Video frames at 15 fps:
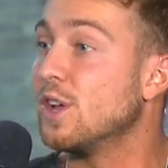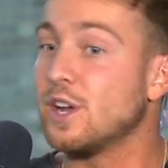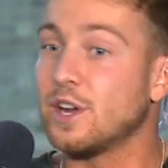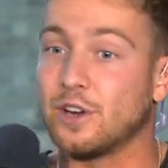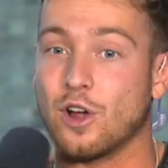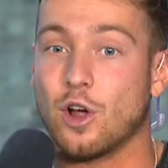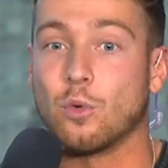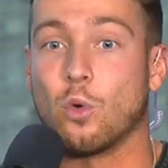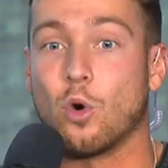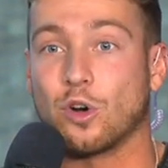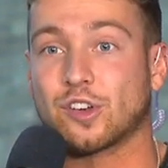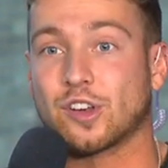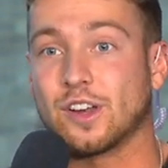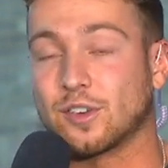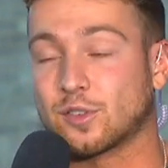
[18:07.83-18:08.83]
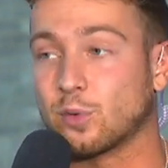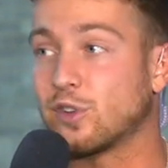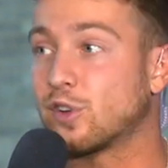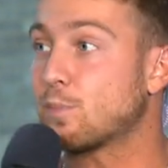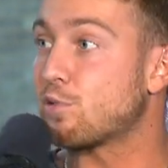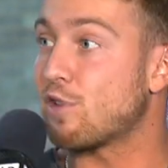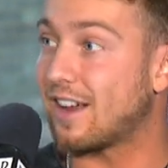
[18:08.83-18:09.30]
you know, watching sort of
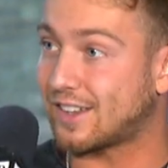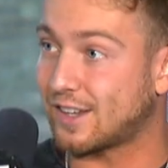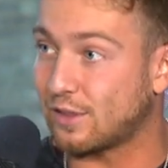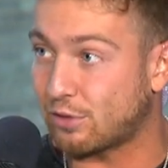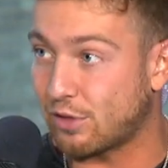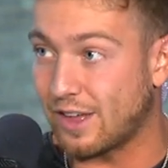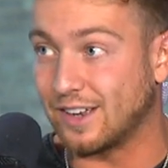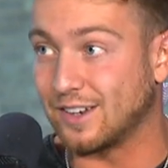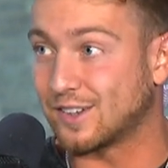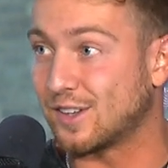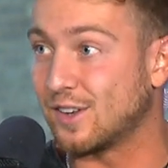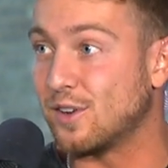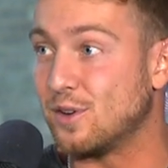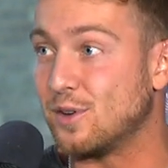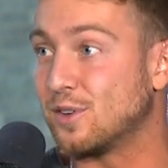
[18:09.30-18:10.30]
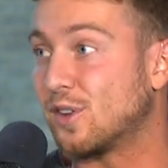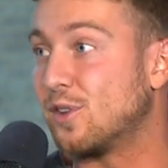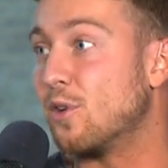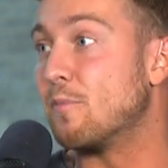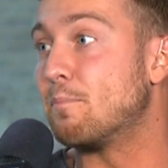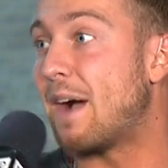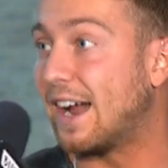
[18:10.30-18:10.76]
depressing things to do
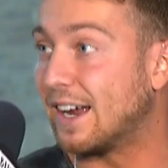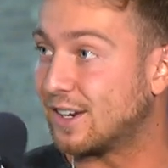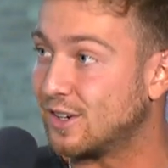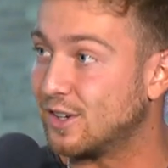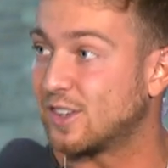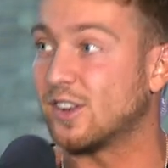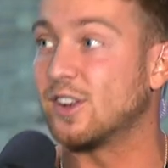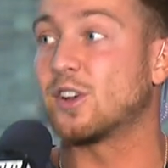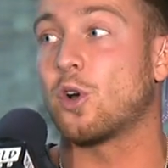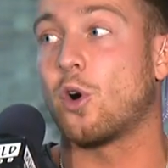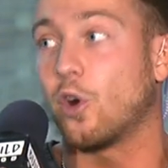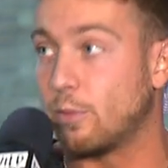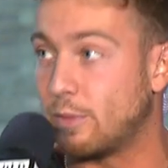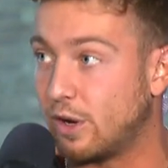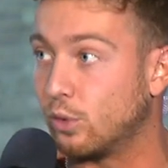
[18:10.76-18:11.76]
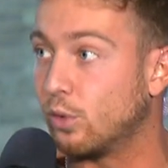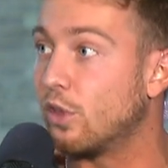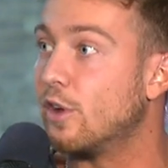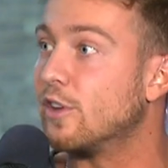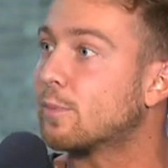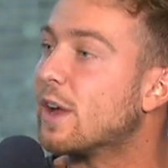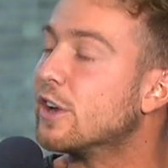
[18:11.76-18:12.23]
with bankers and economy and all
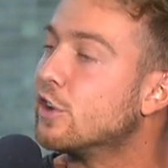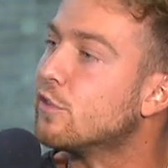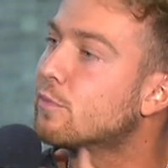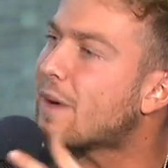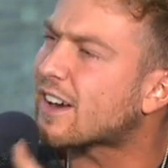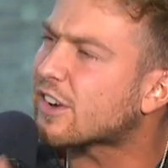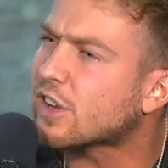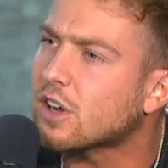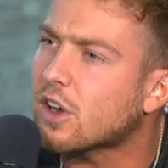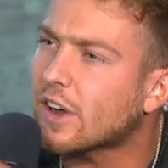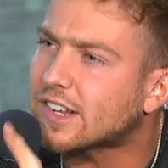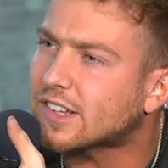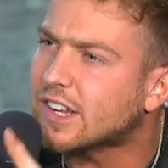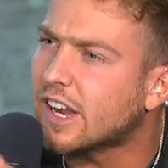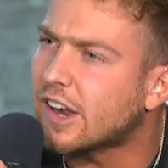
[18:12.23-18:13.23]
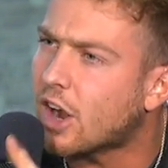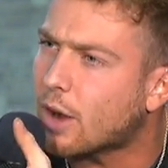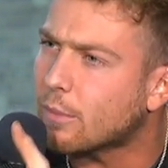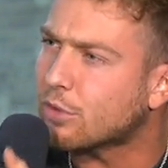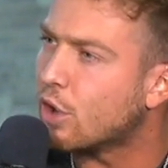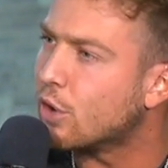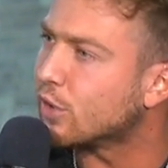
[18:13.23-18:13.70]
those. But you've managed to lighten it up, though,